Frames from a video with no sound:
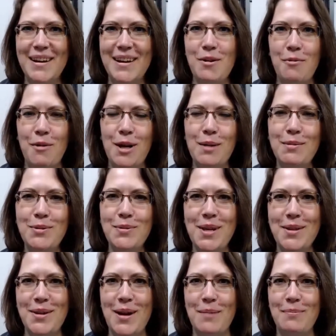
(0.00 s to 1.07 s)
Welcome to
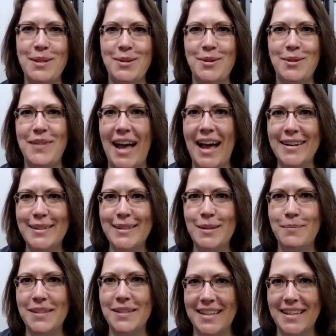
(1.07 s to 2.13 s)
another episode of Ask the
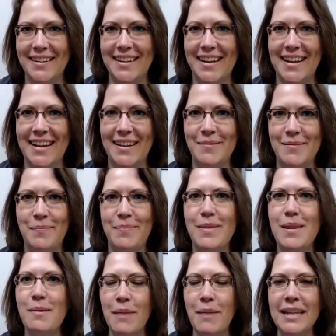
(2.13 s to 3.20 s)
Placenta Lady.
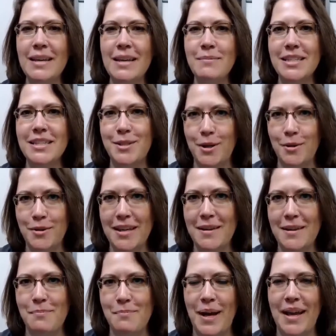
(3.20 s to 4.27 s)
My name is
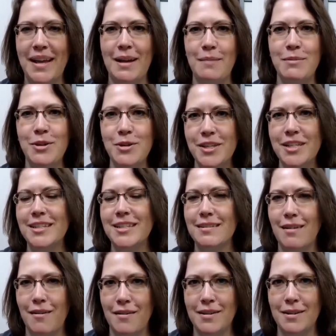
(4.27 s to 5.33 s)
Jody, but I'm usually just
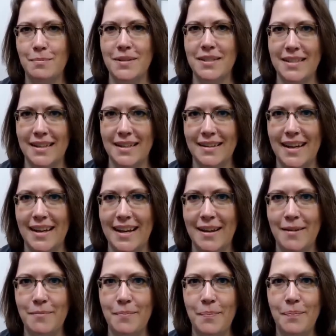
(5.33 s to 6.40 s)
called the Placenta Lady.
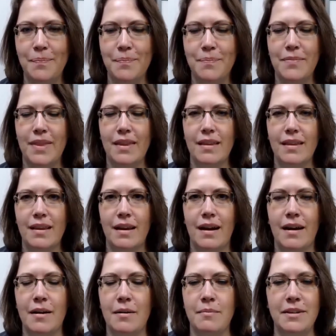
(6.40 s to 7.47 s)

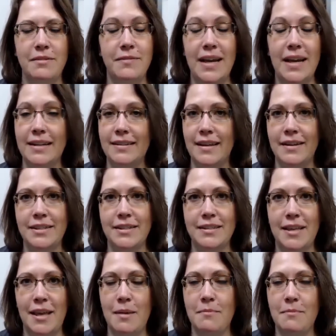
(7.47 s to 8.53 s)
In fact, I just
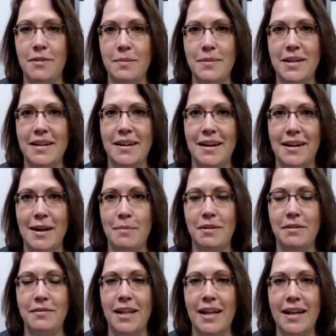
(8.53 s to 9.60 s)
came from a couple
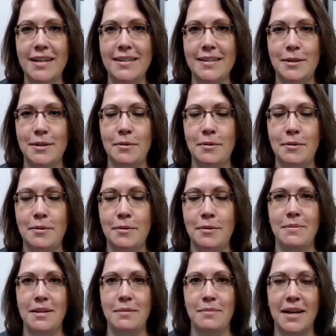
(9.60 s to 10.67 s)
of clients, so I
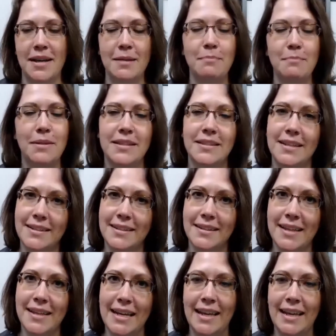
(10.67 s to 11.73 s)
am in my Placenta
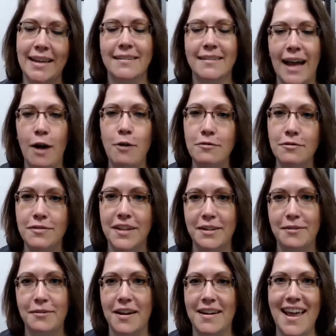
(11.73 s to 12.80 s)
Lady outfit
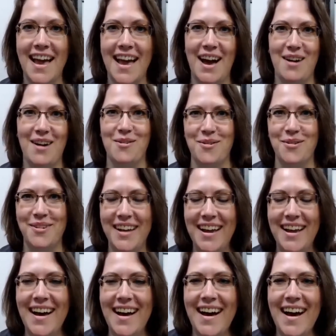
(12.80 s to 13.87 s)
right
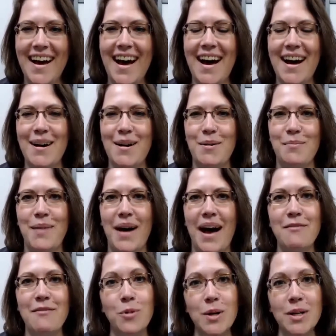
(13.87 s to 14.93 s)
now.
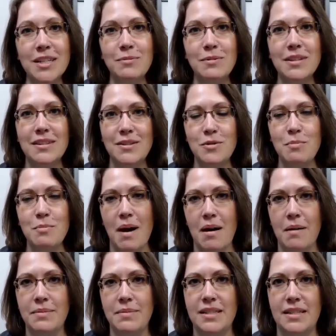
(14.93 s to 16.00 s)
I've worked with new
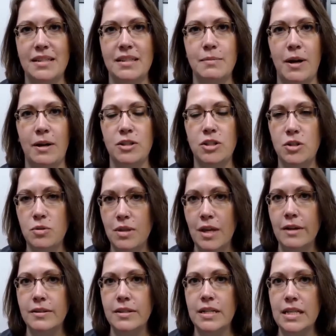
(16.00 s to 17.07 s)
moms since about
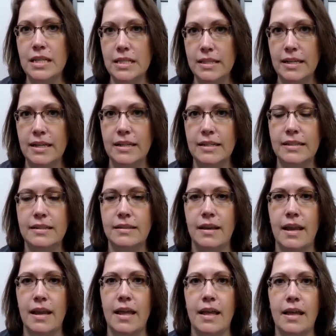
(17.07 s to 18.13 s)
2006,
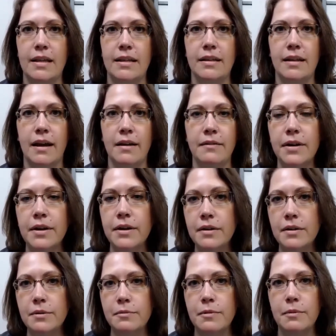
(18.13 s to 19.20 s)
and I've
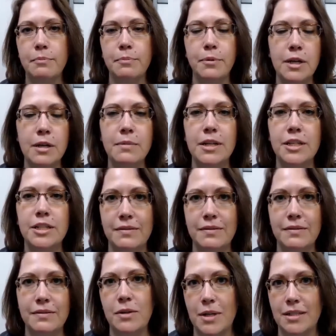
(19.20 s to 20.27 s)
heard pretty much
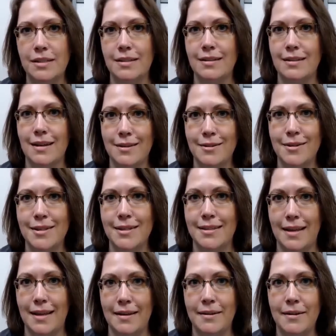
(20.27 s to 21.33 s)
every question under the
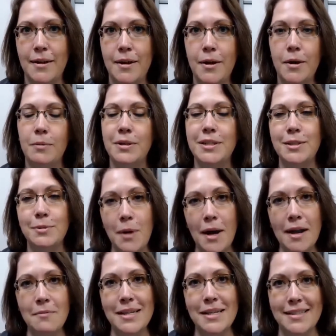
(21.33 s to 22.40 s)
sun, which is
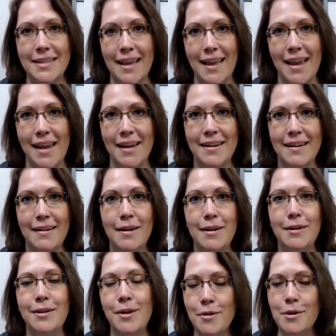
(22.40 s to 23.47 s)
why we say
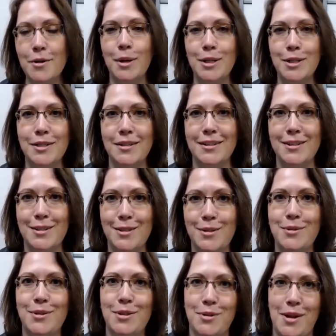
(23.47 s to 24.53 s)
no question is too
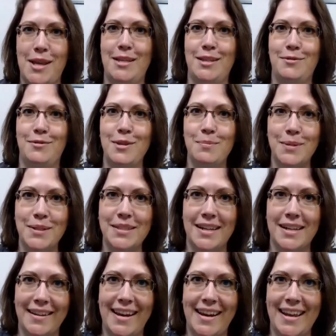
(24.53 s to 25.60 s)
strange for the
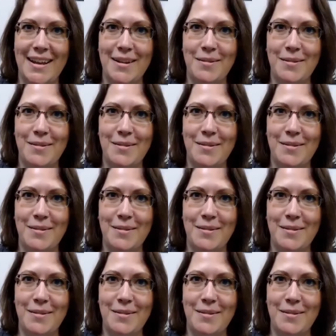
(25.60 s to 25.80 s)
Placenta Lady.